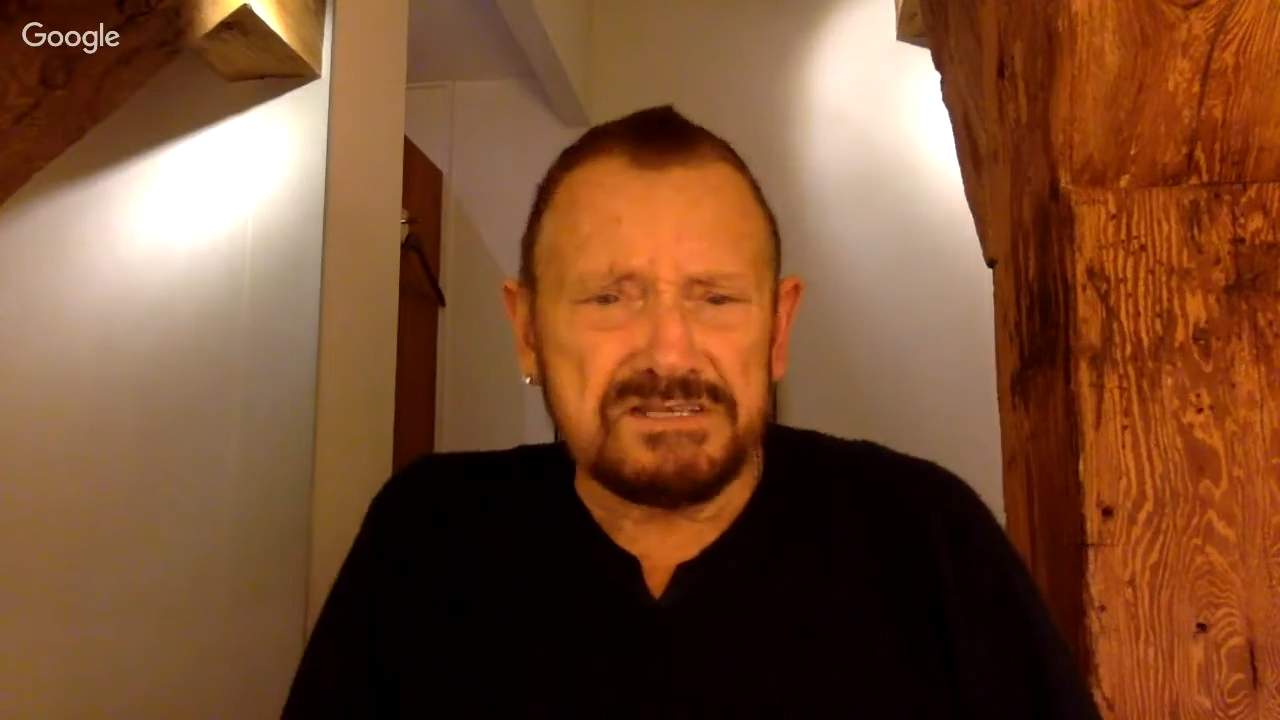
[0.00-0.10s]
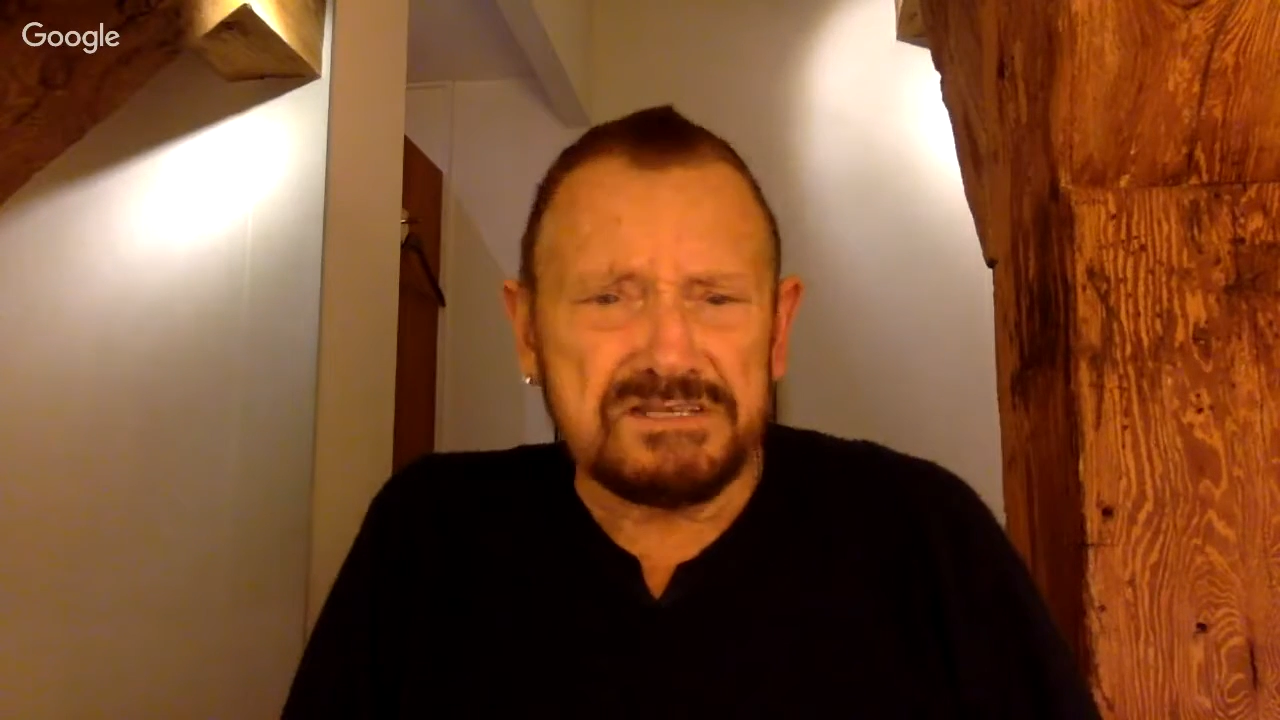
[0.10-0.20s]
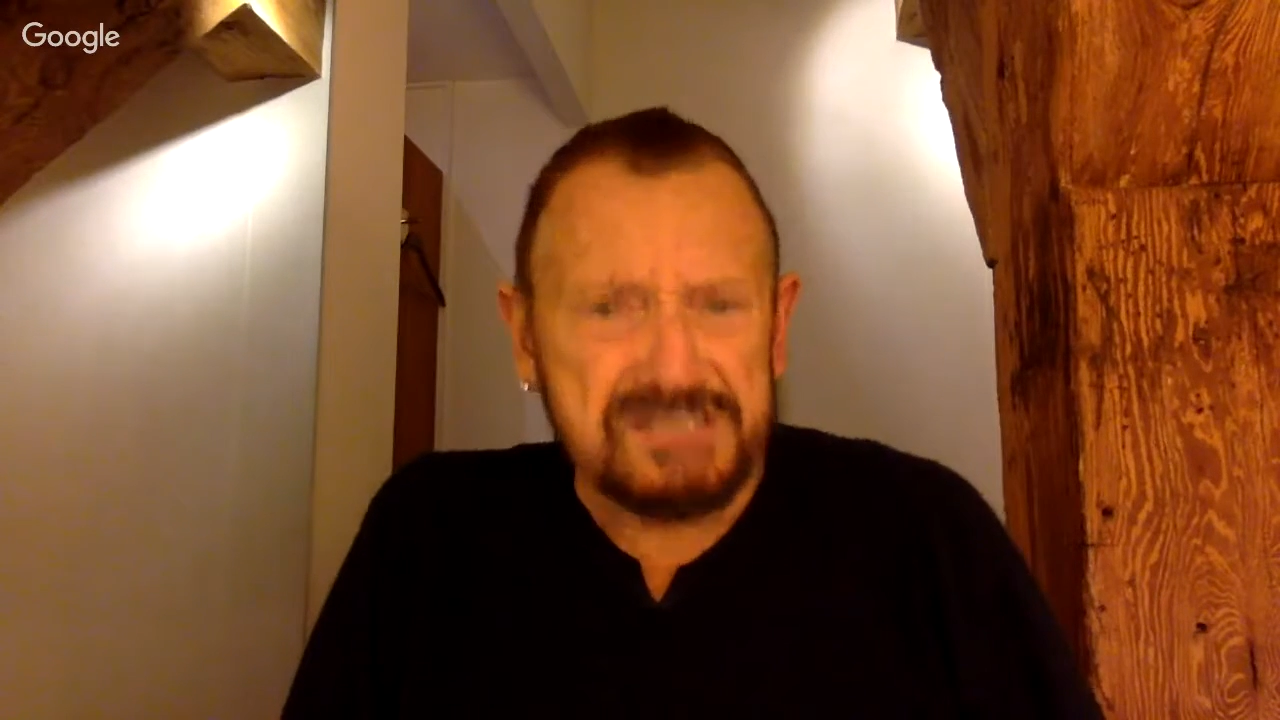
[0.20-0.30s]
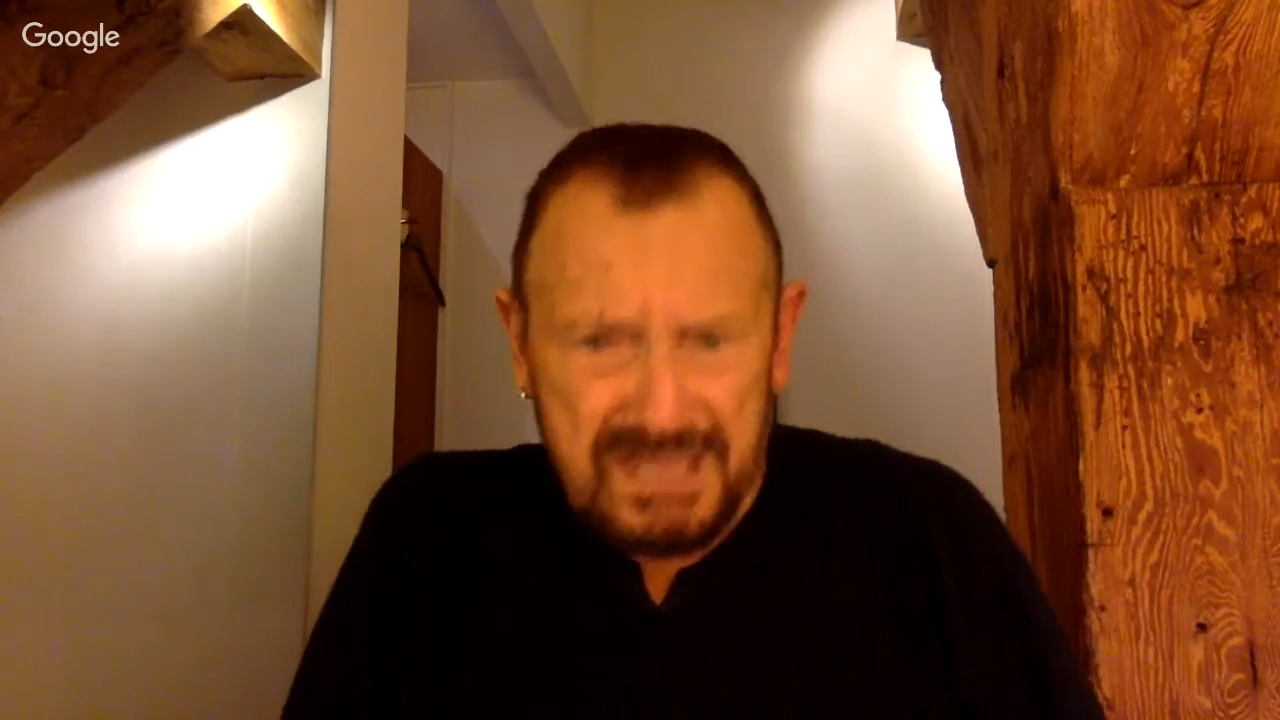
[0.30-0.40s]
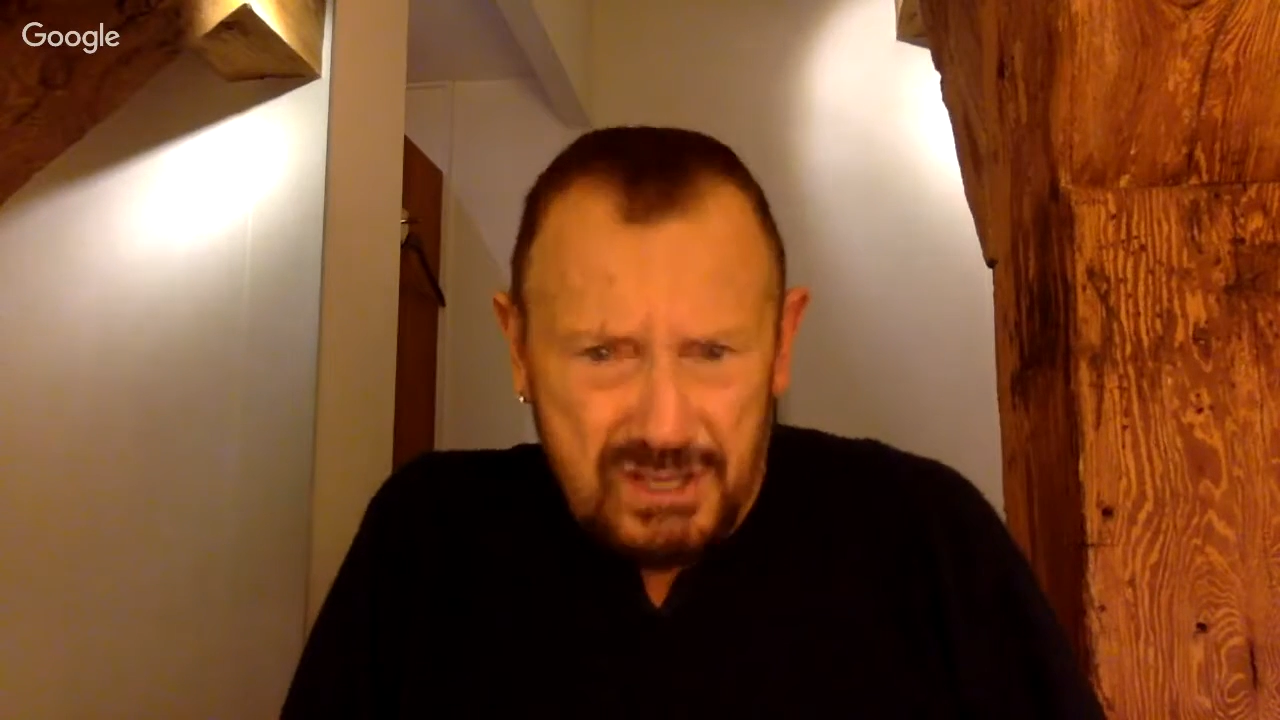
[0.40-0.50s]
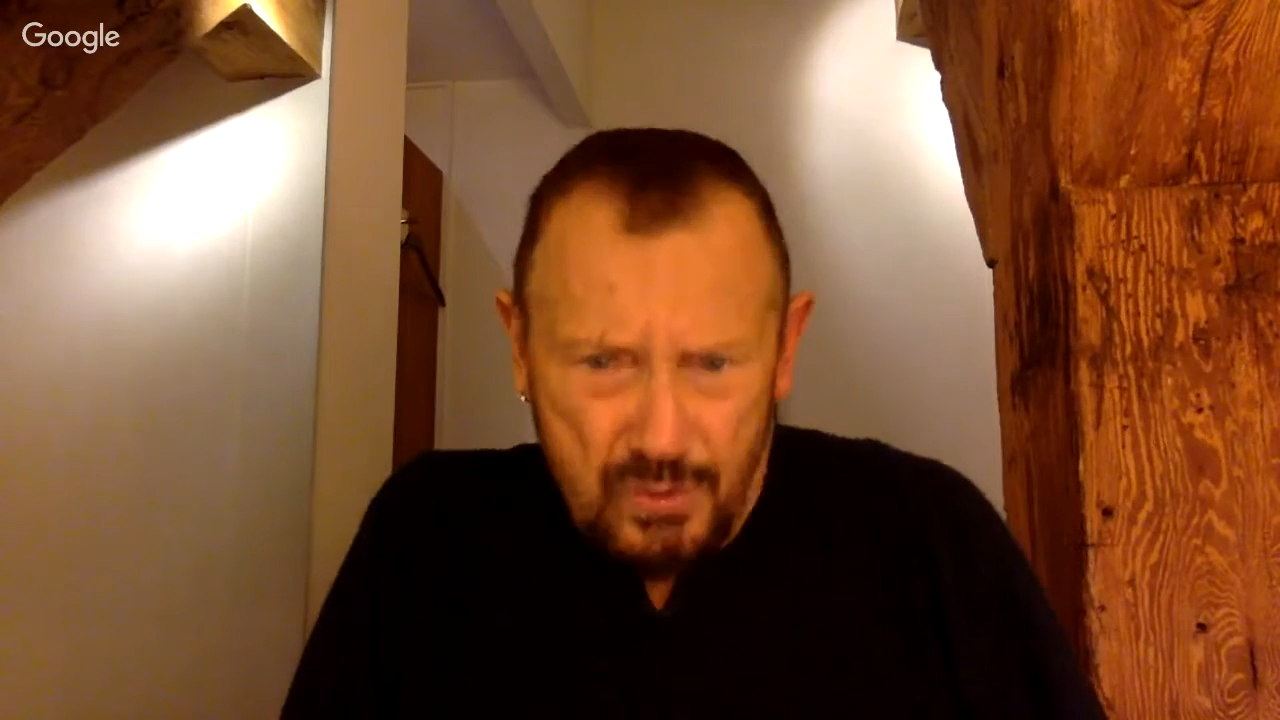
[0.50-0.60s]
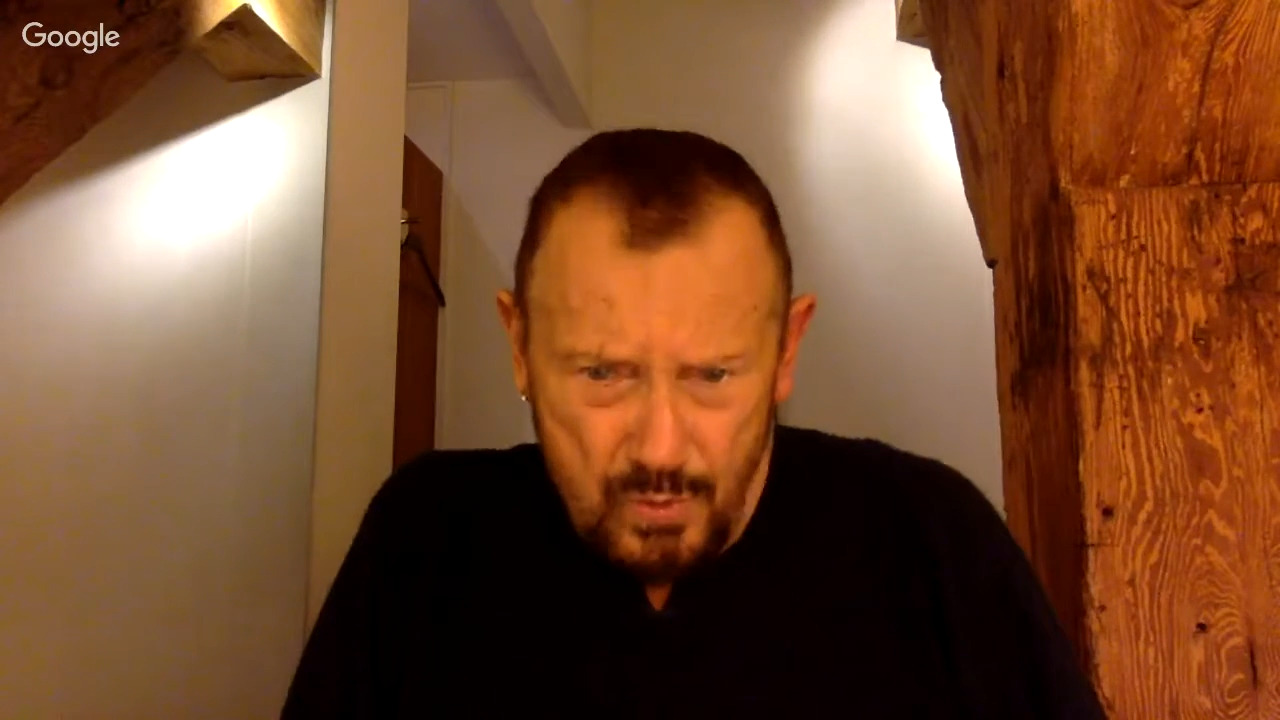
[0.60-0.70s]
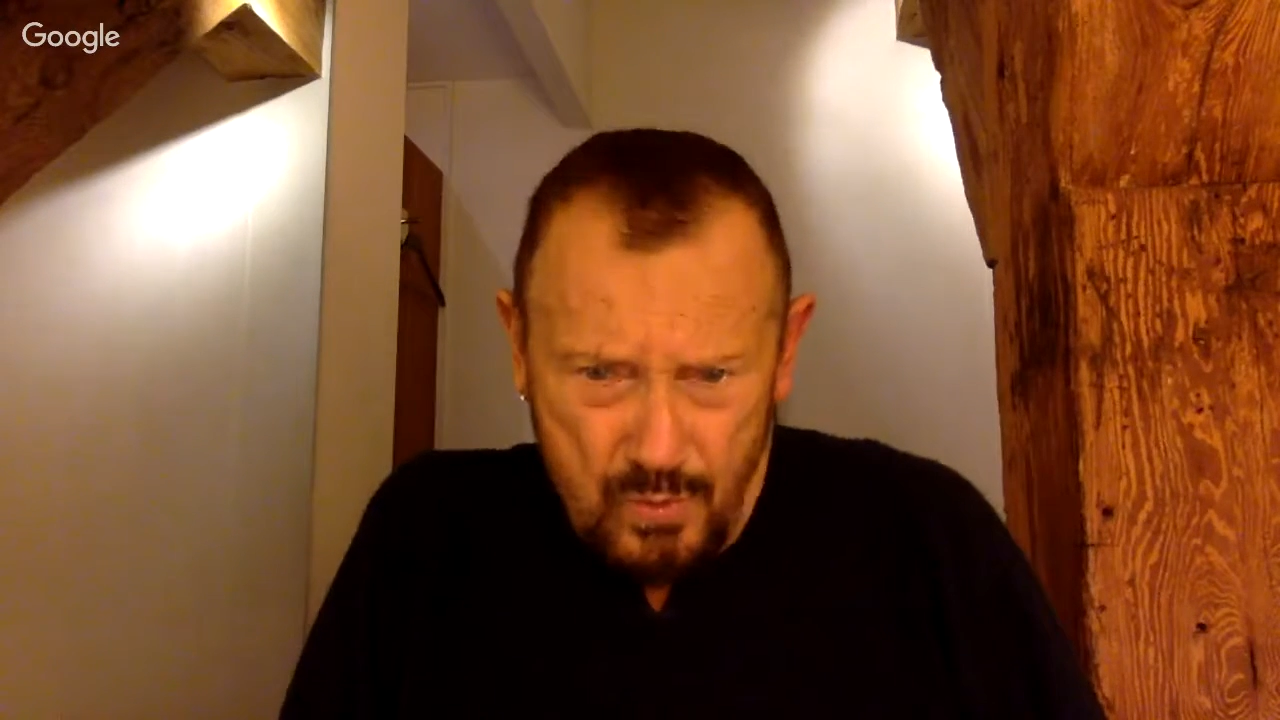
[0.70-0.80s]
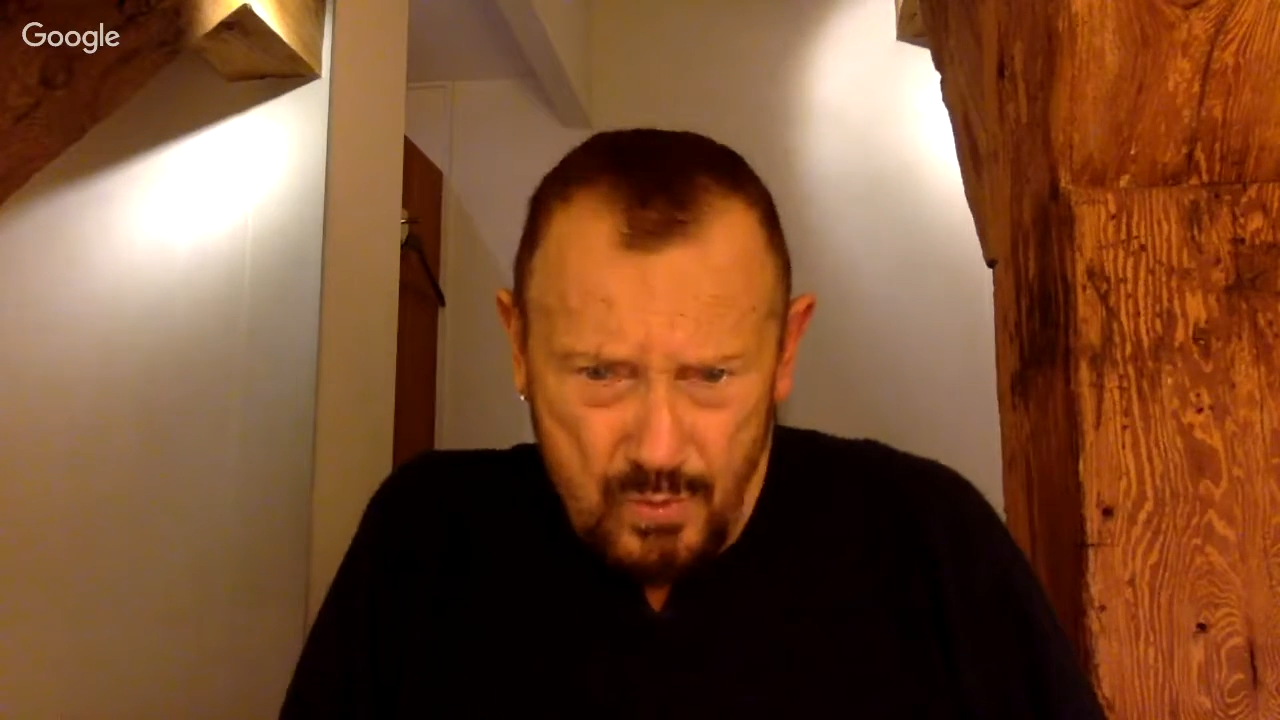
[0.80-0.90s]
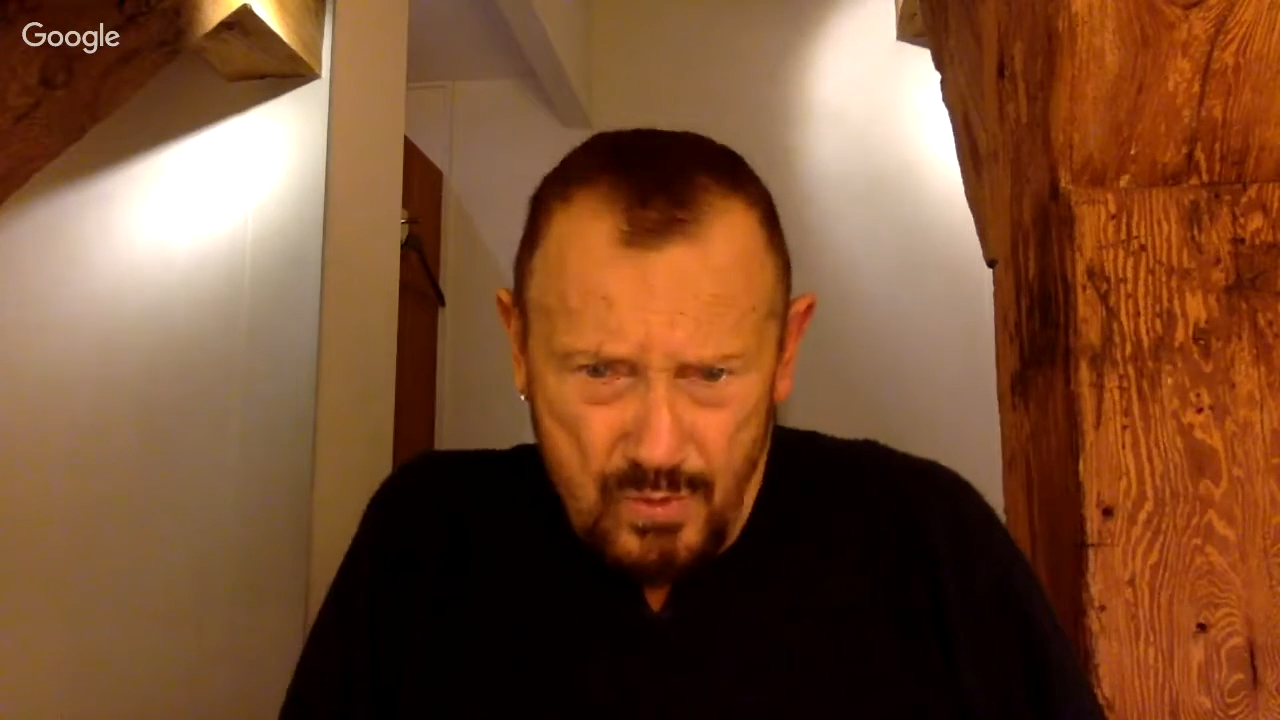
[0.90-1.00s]
see
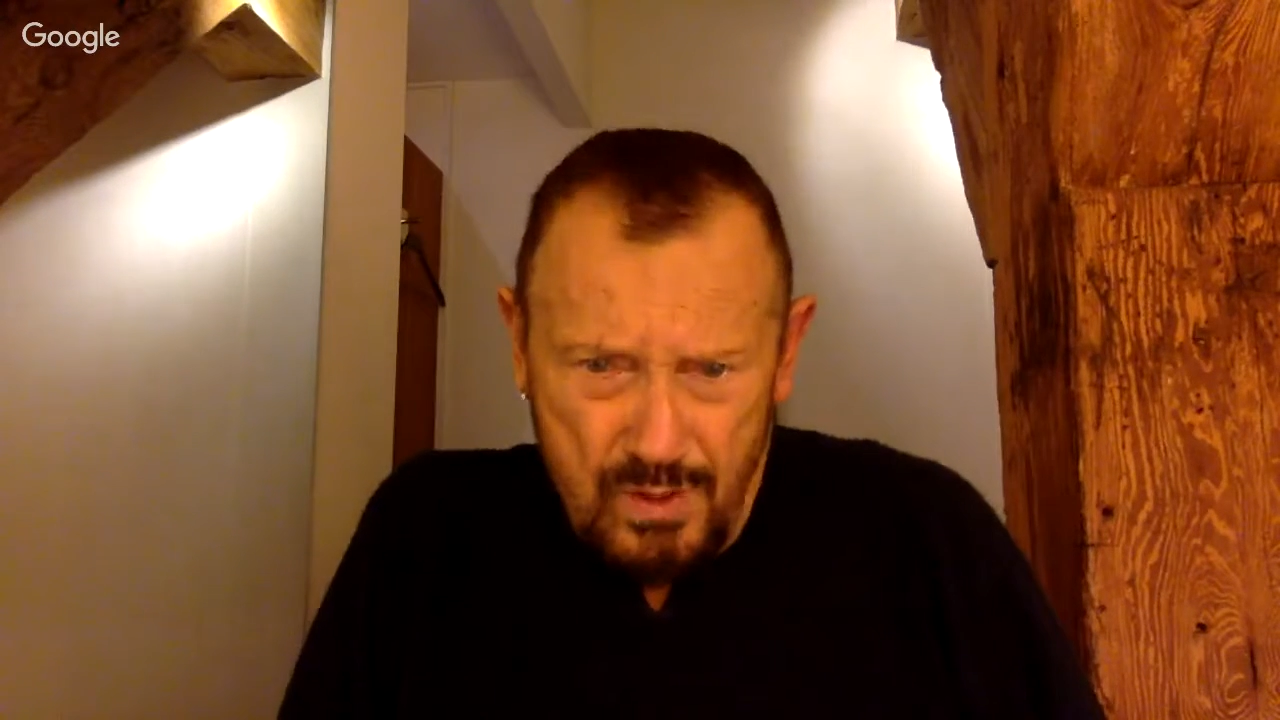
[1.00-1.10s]
you.